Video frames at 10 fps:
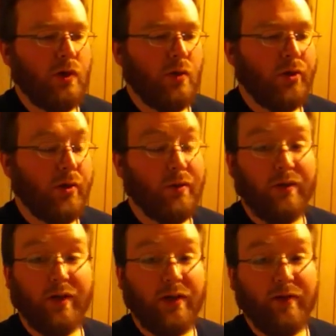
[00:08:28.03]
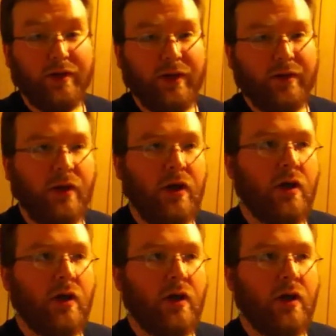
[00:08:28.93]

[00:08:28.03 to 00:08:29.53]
I'll probably think of it later.